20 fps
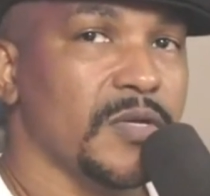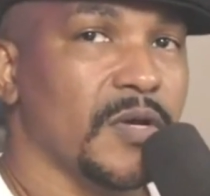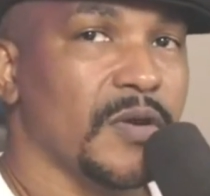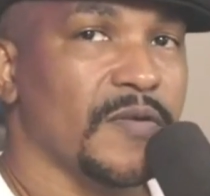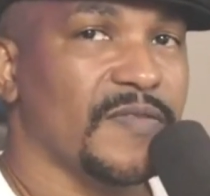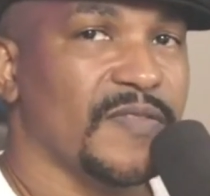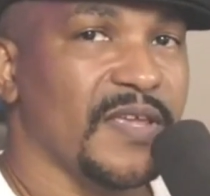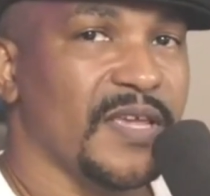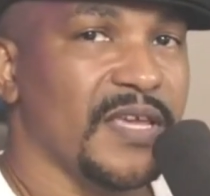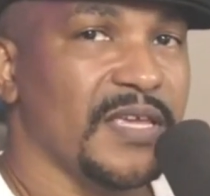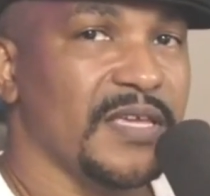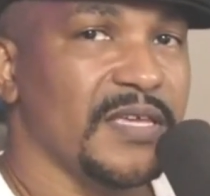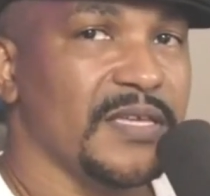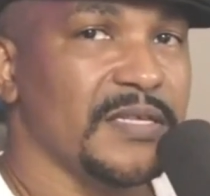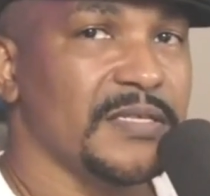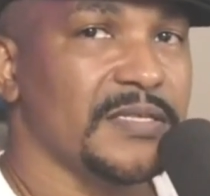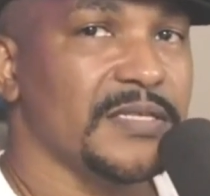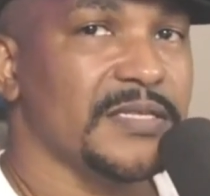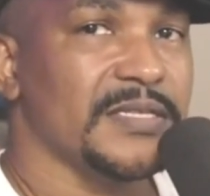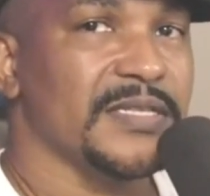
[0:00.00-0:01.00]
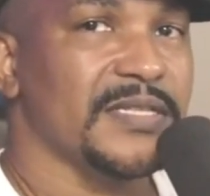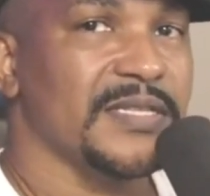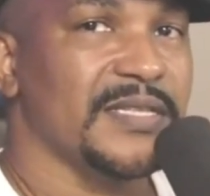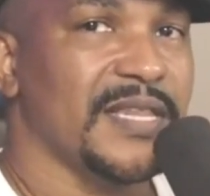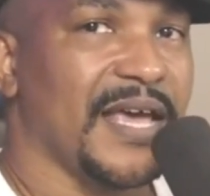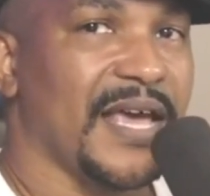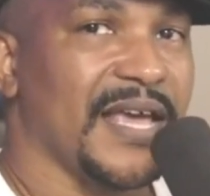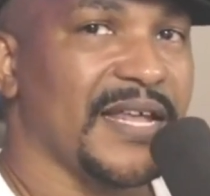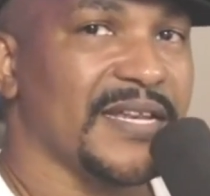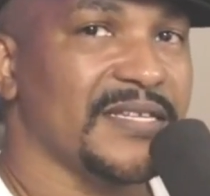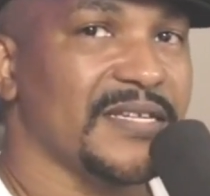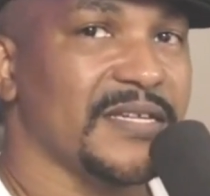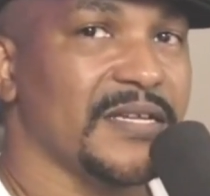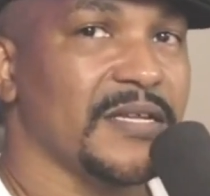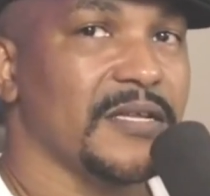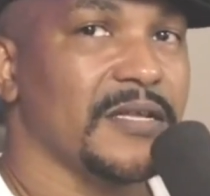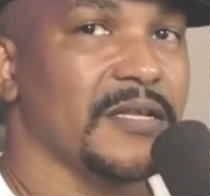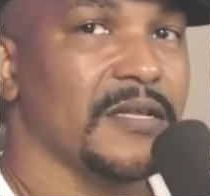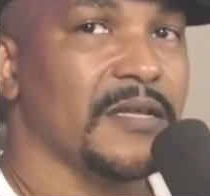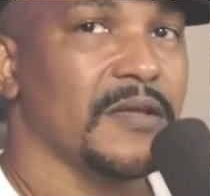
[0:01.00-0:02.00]
are things that
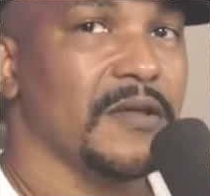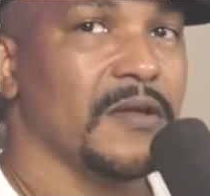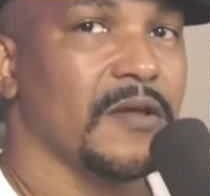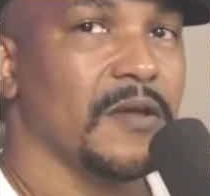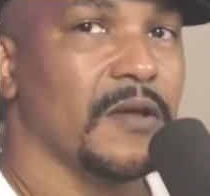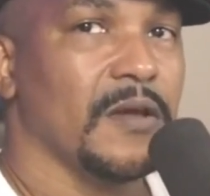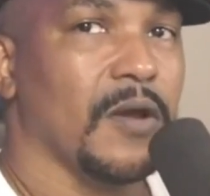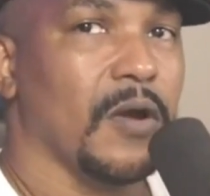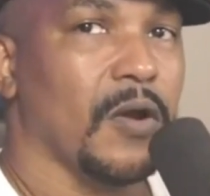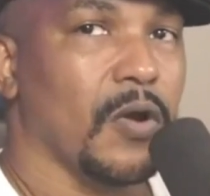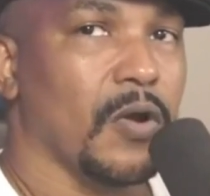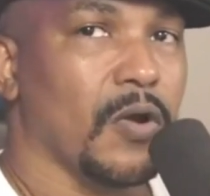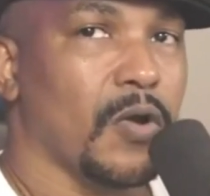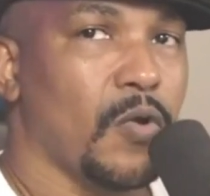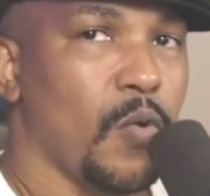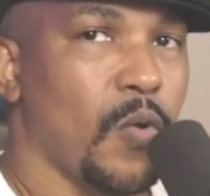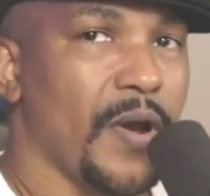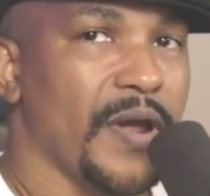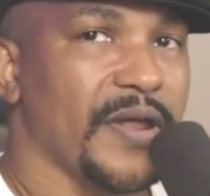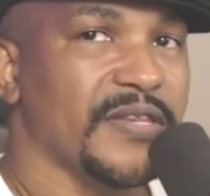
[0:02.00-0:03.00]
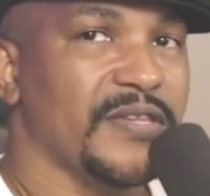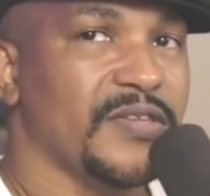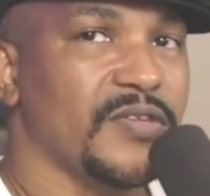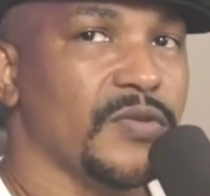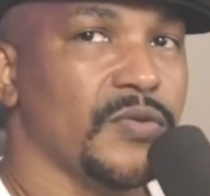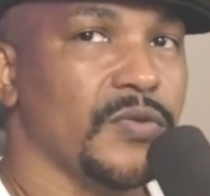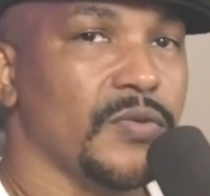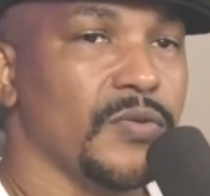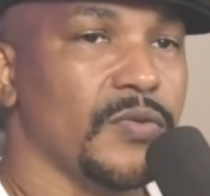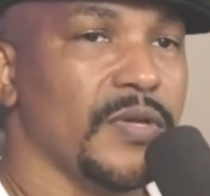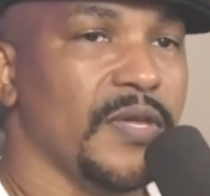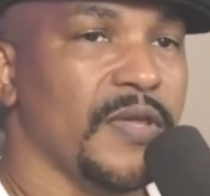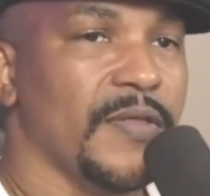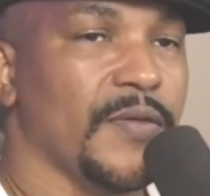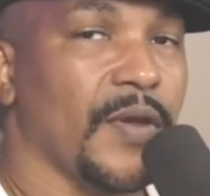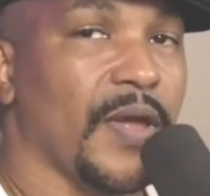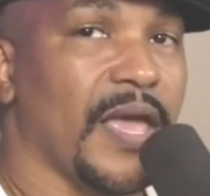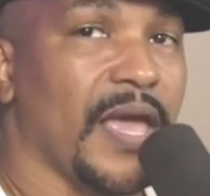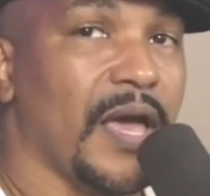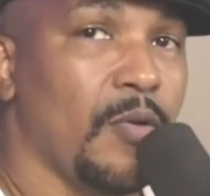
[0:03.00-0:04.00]
are going to
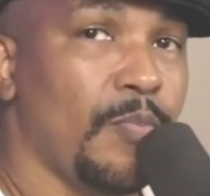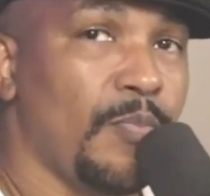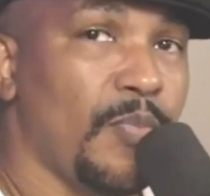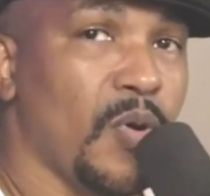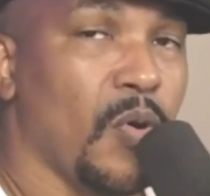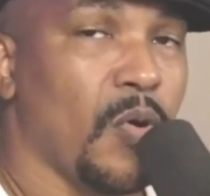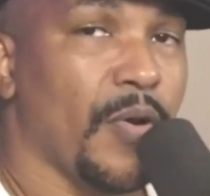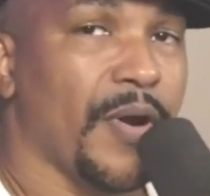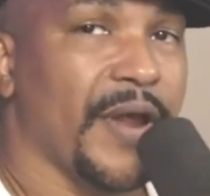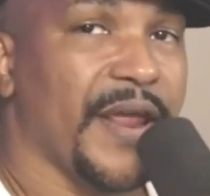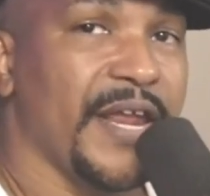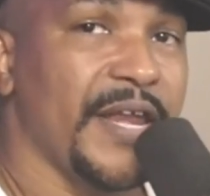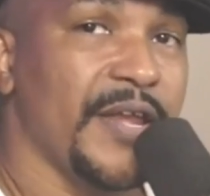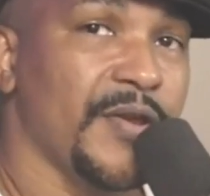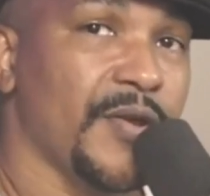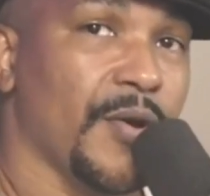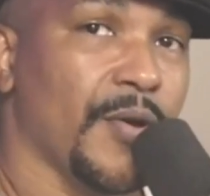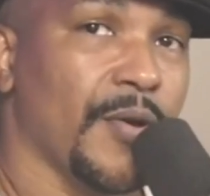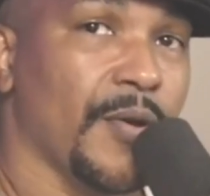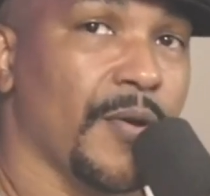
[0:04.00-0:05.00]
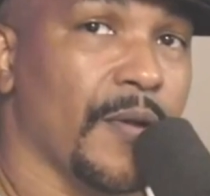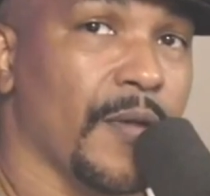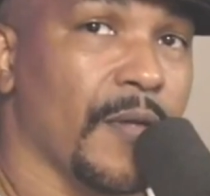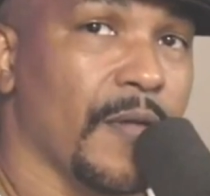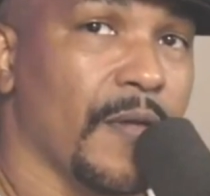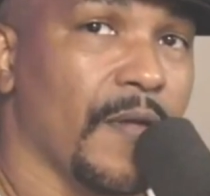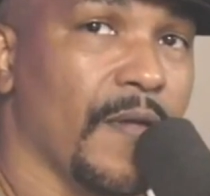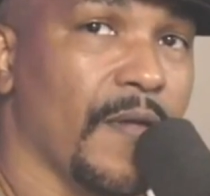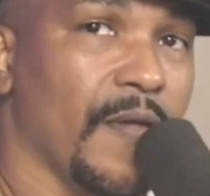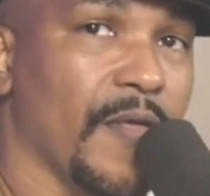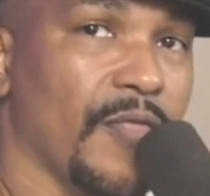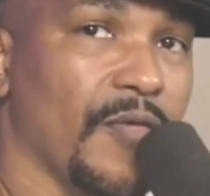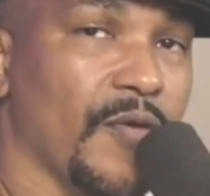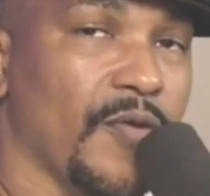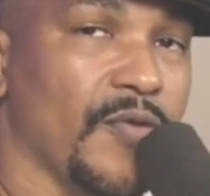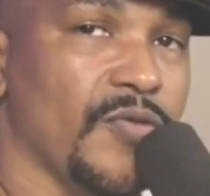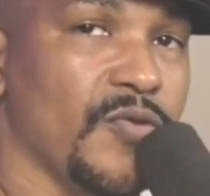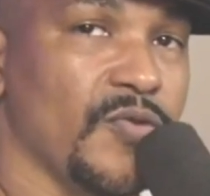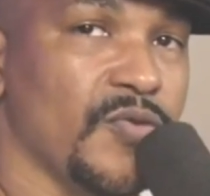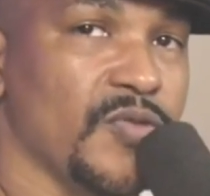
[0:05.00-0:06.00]
either help or hinder your
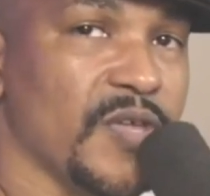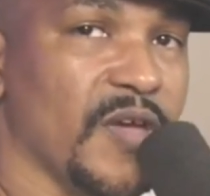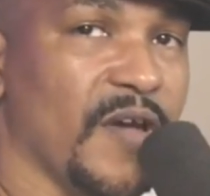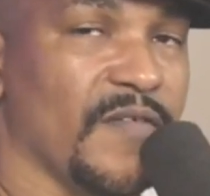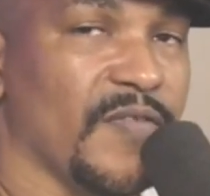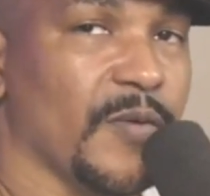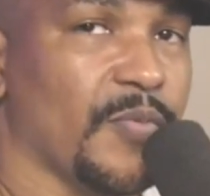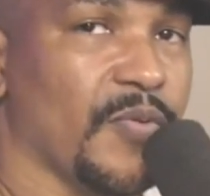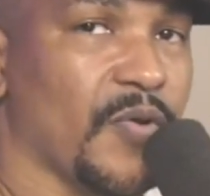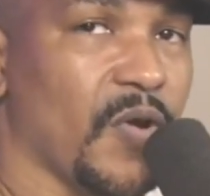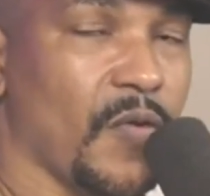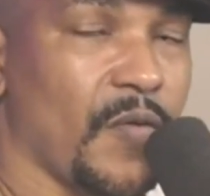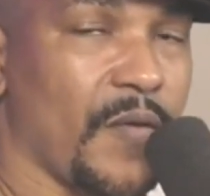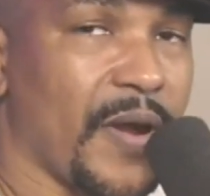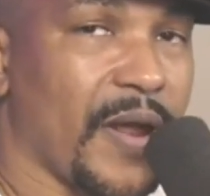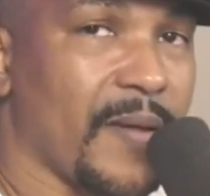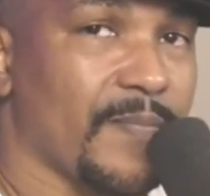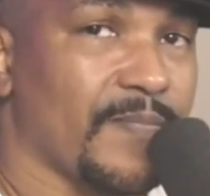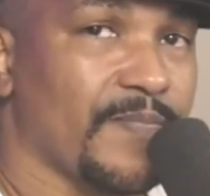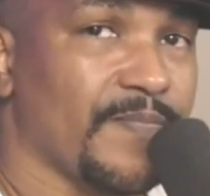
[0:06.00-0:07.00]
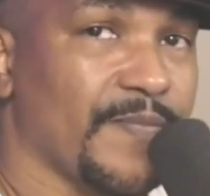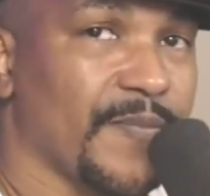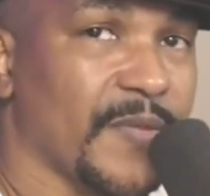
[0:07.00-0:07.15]
use of the program.